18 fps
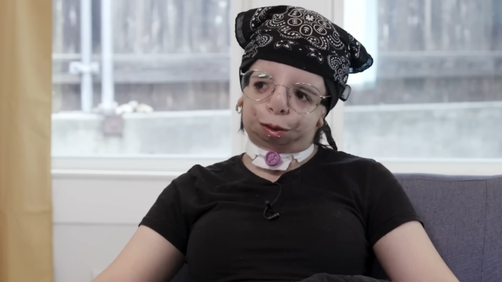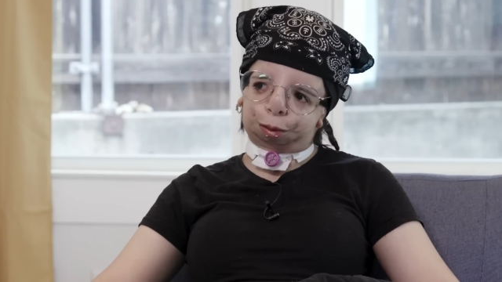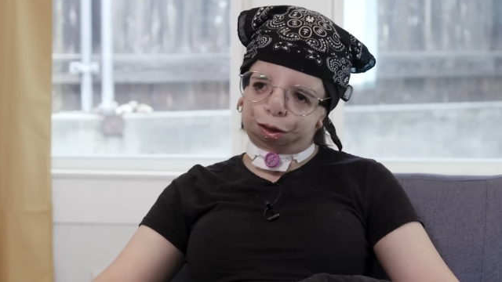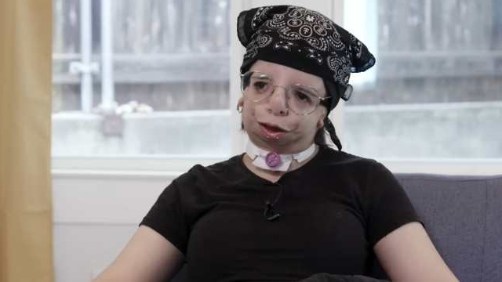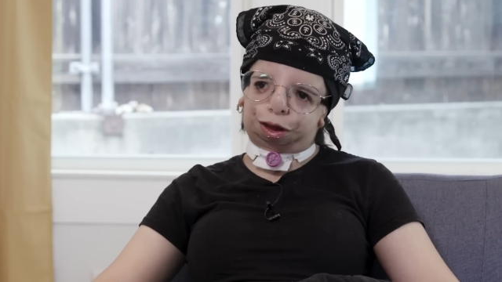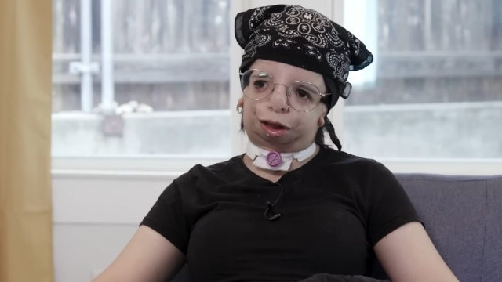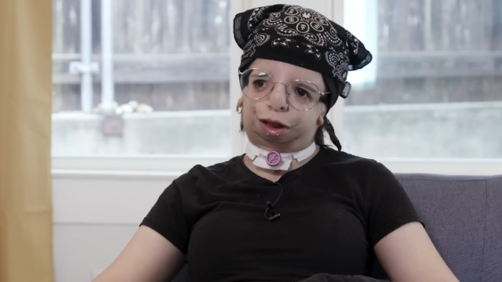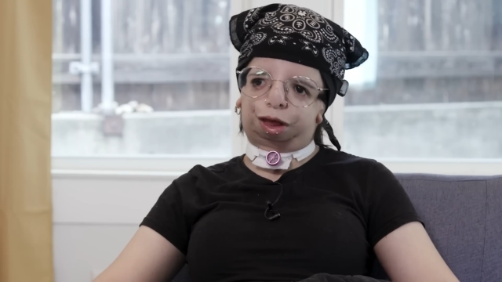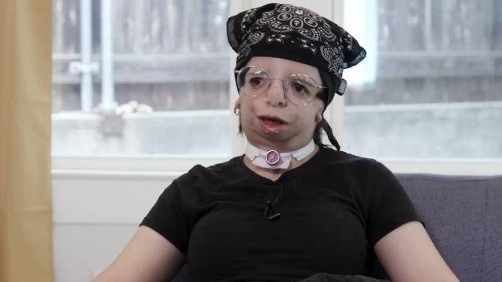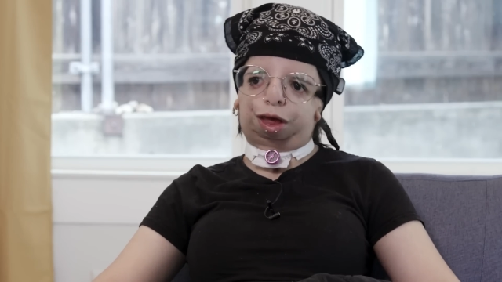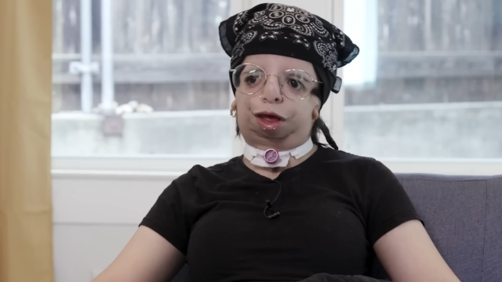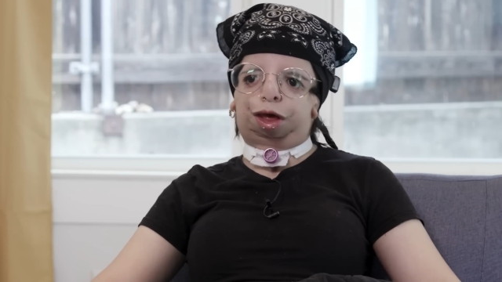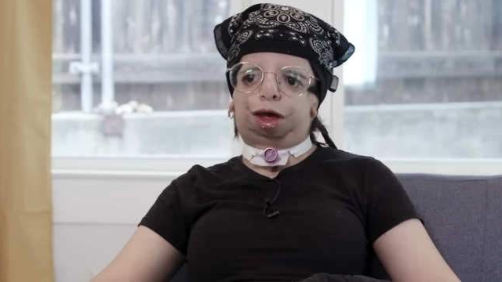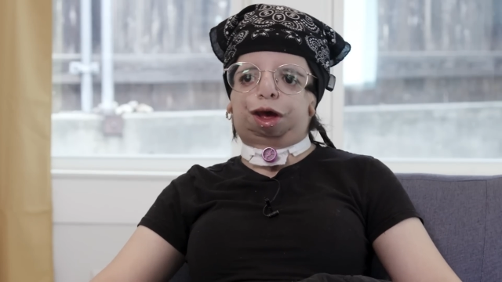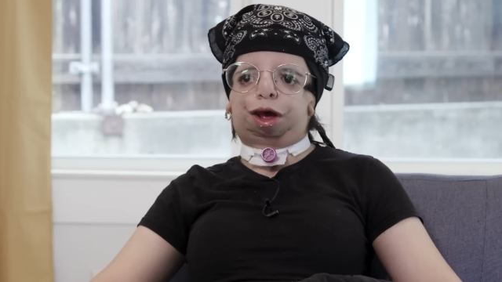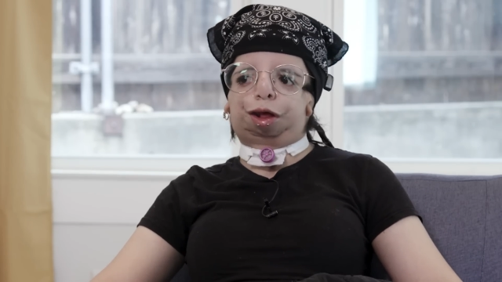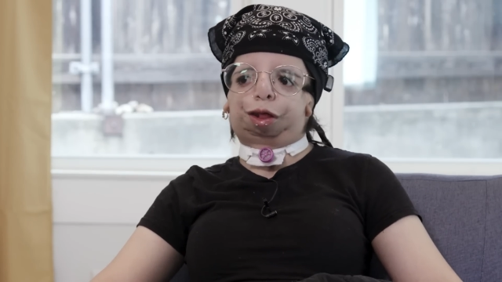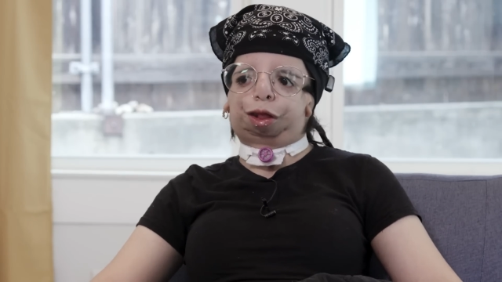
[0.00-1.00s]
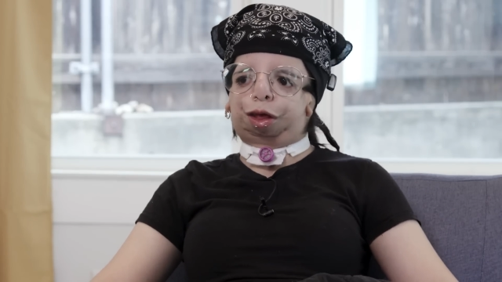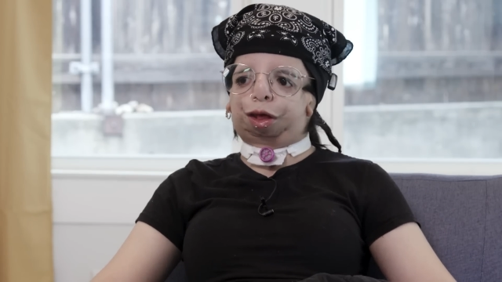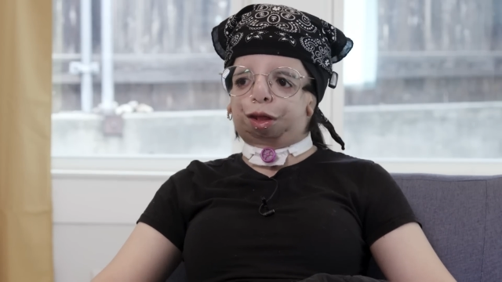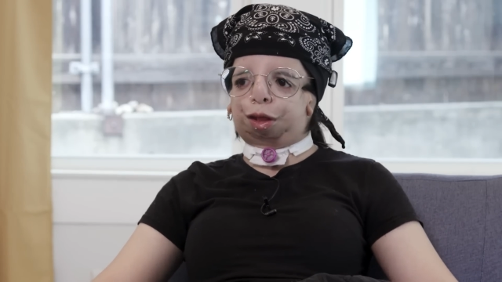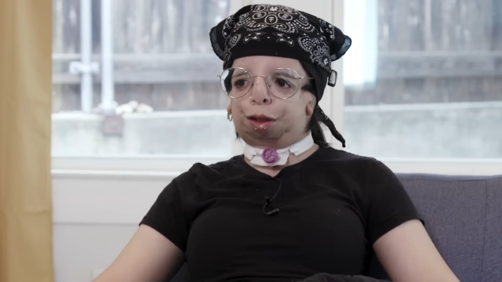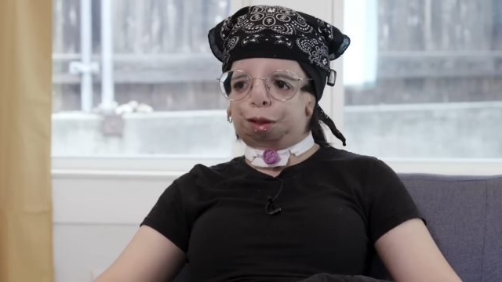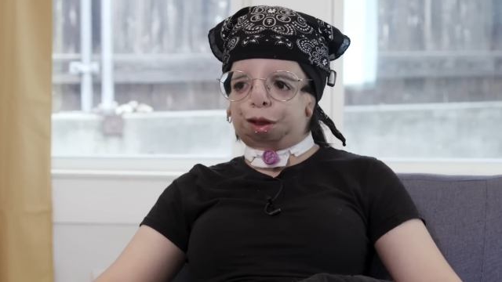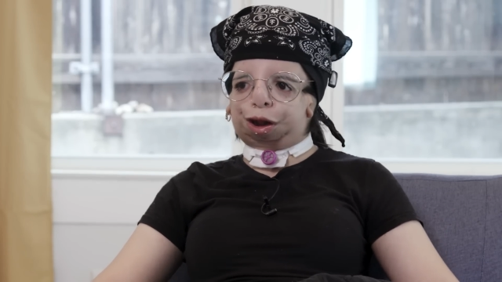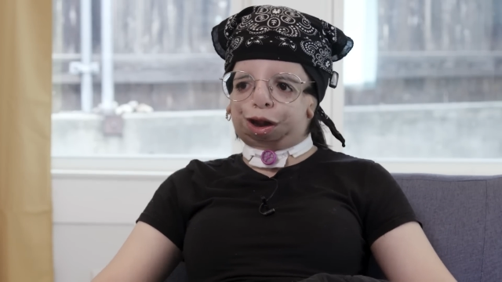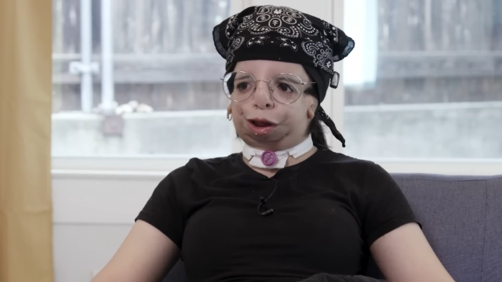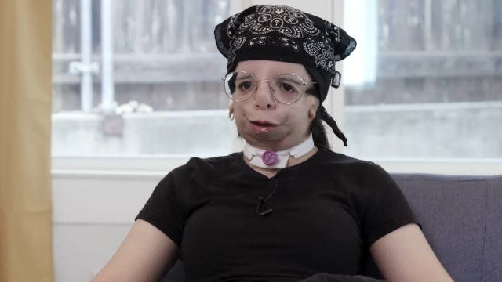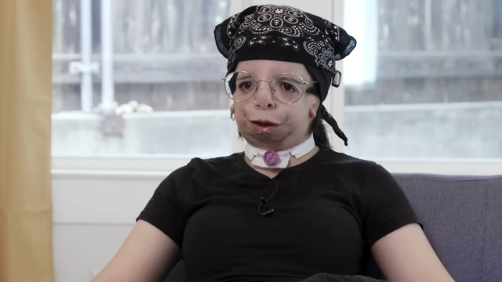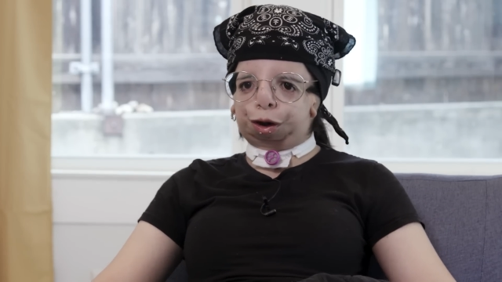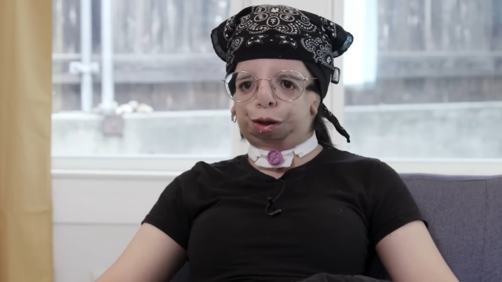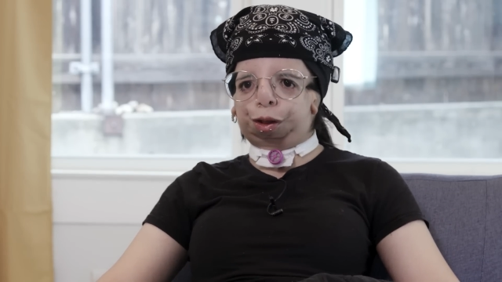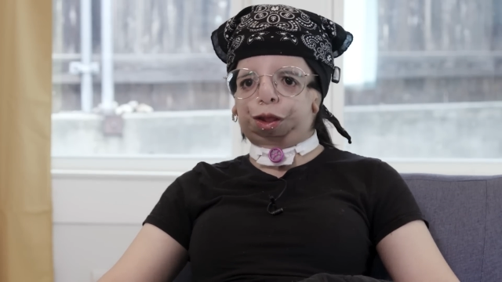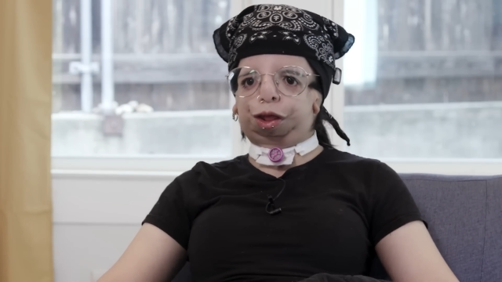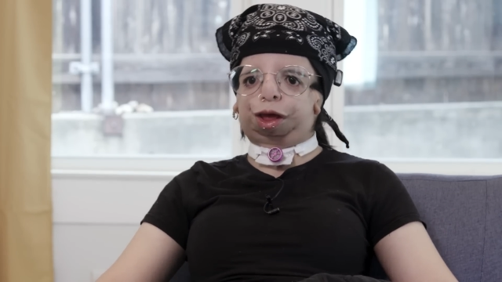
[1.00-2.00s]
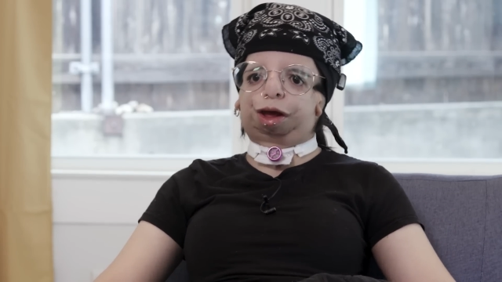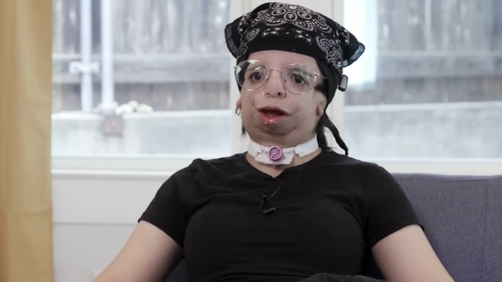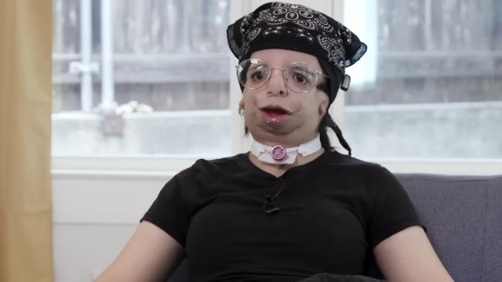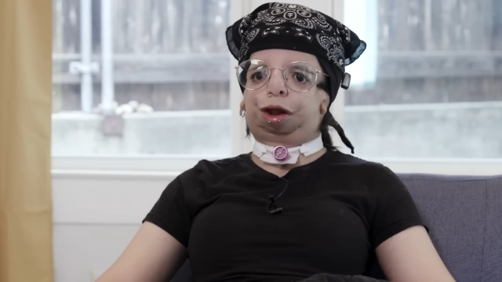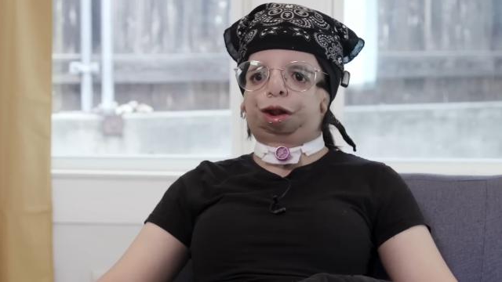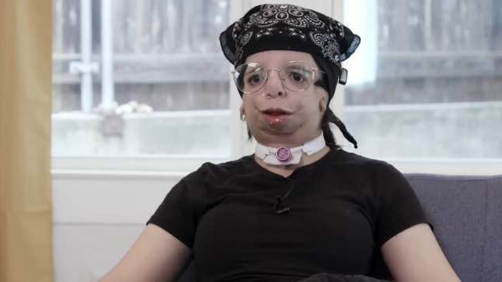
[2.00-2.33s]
doing? I said, oh, I like the music, you